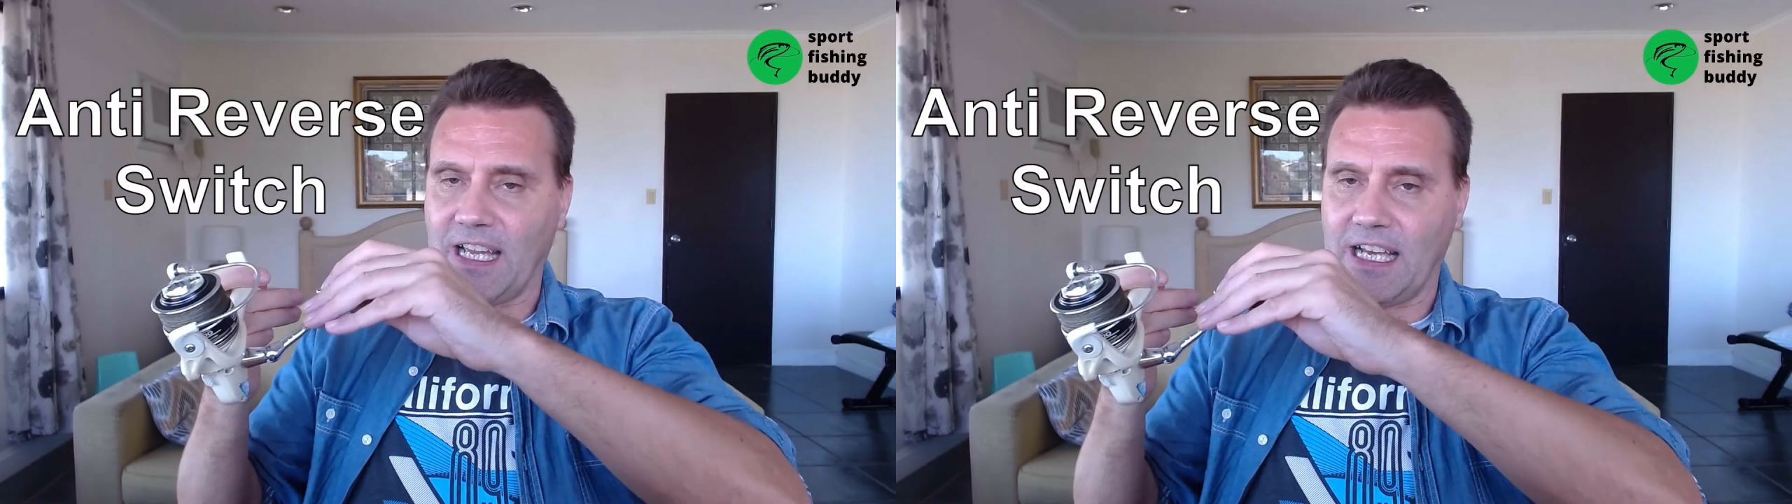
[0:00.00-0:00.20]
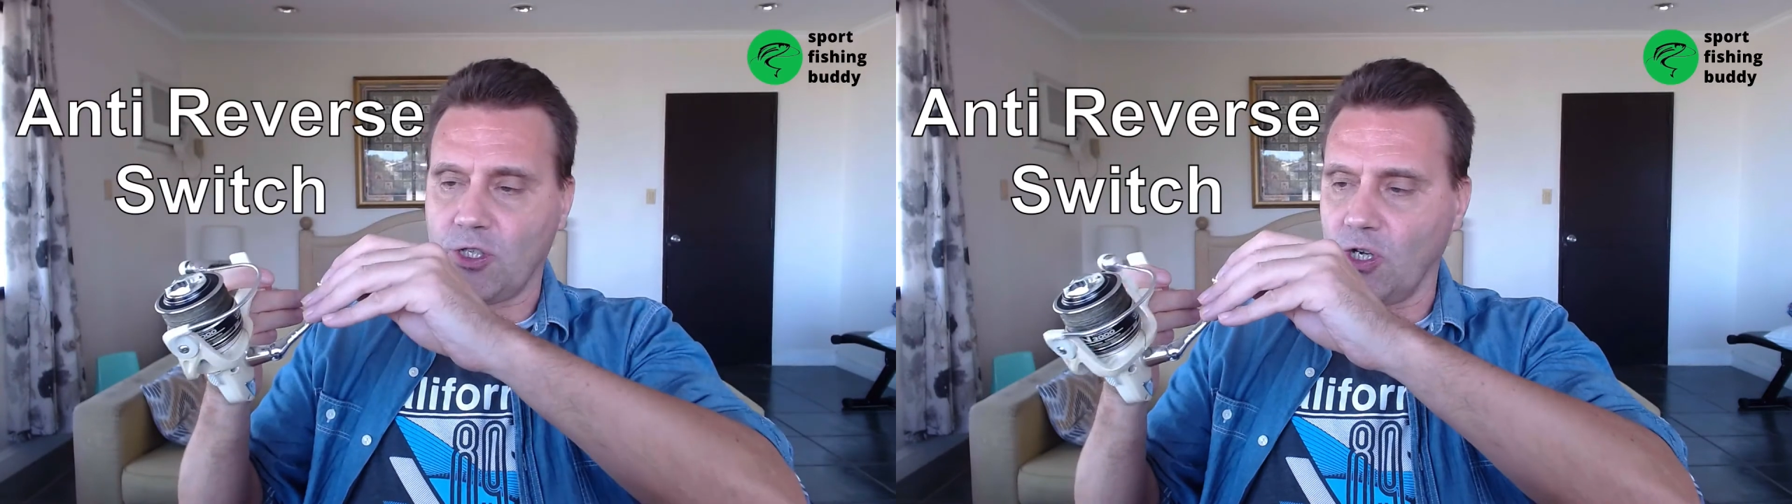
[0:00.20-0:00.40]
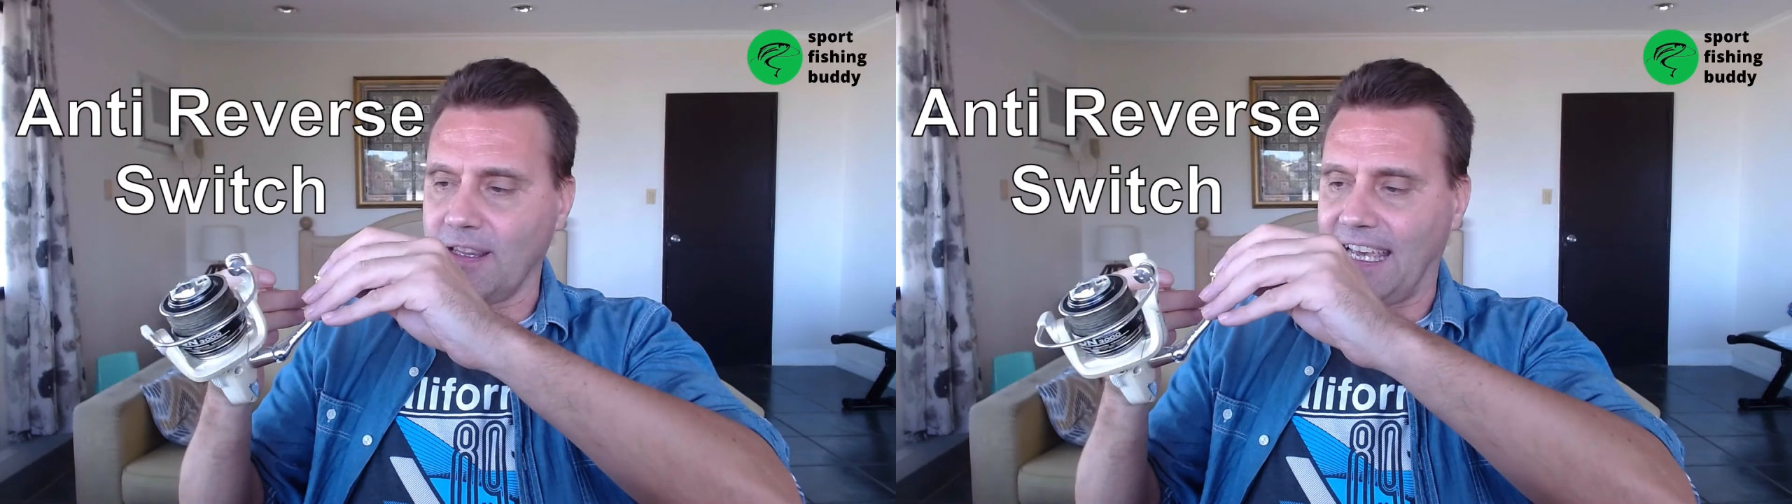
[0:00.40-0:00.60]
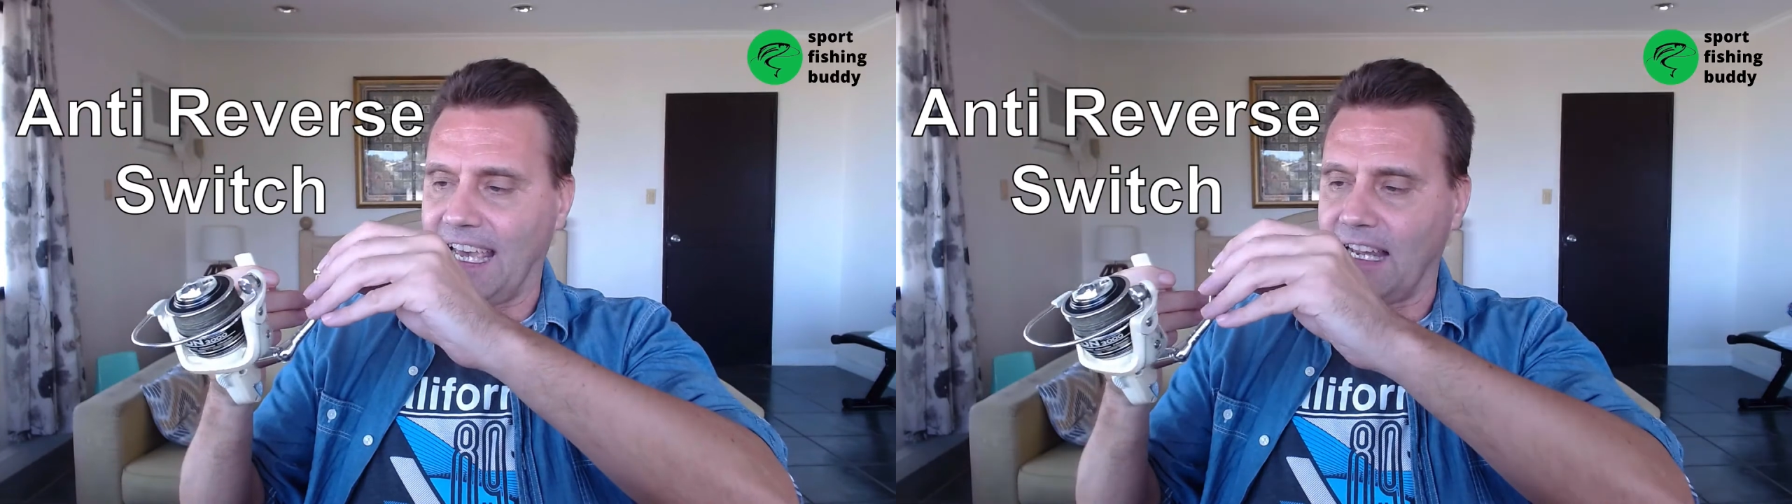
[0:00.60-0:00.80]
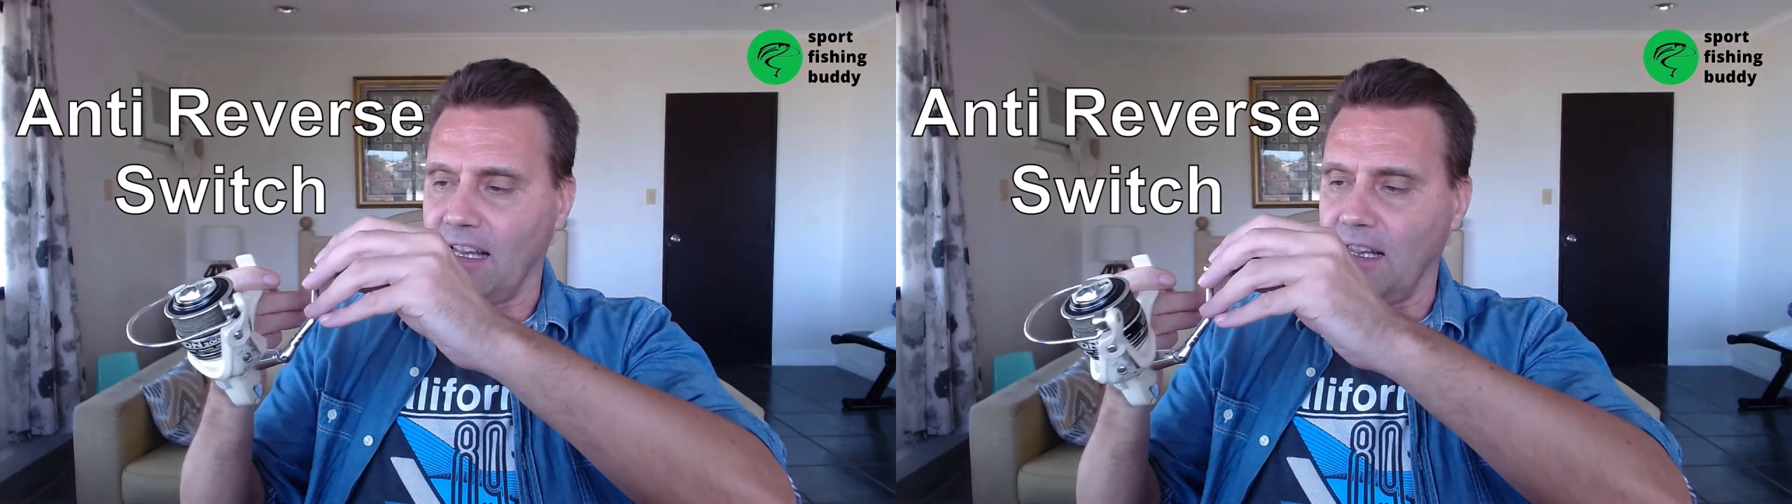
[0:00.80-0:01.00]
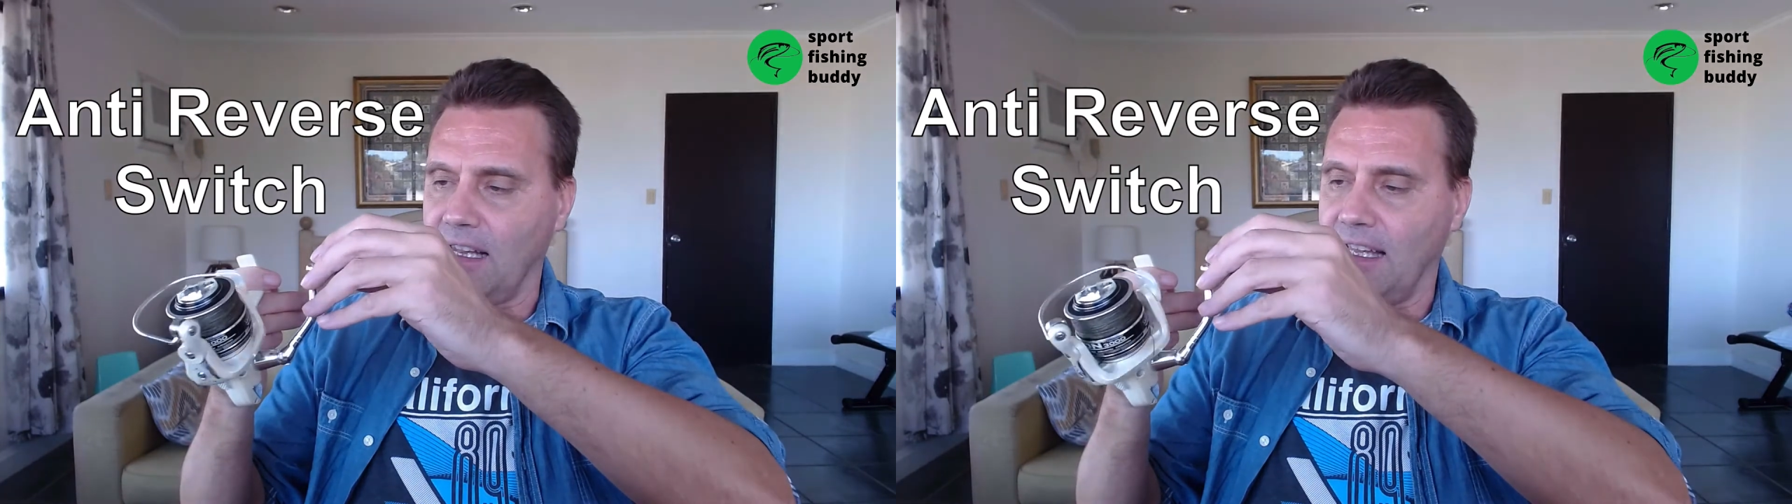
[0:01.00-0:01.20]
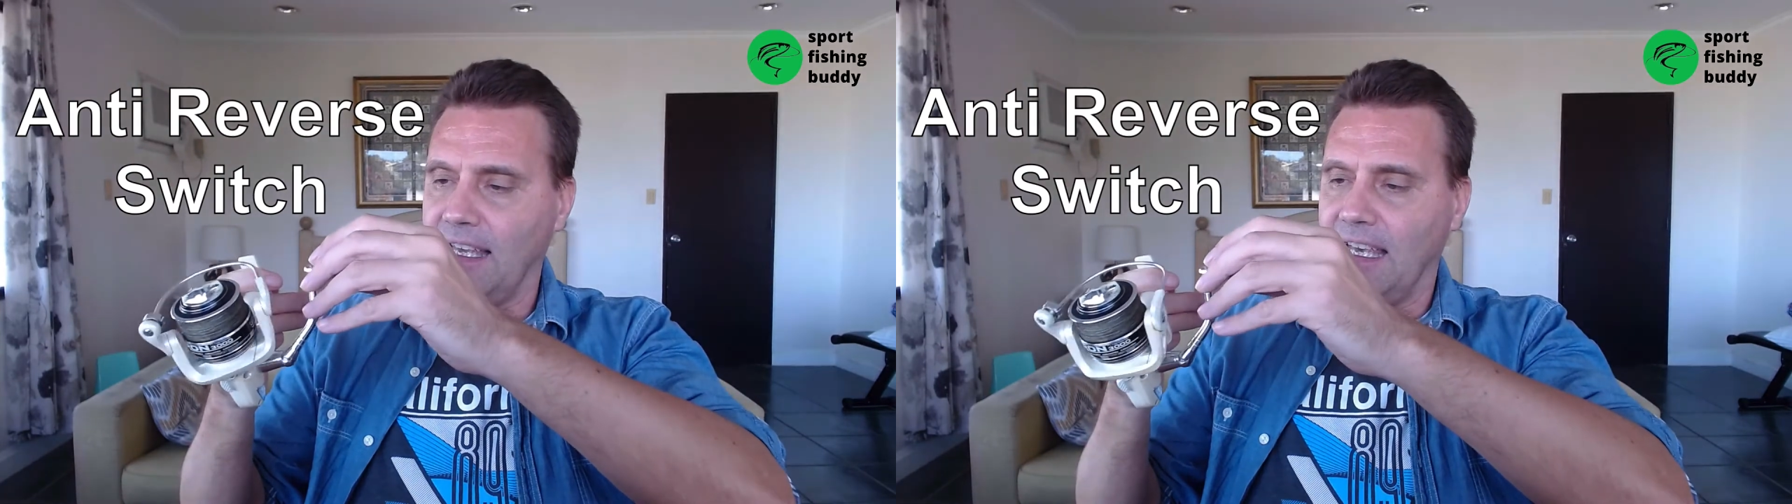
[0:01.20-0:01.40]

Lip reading: I turn the handle,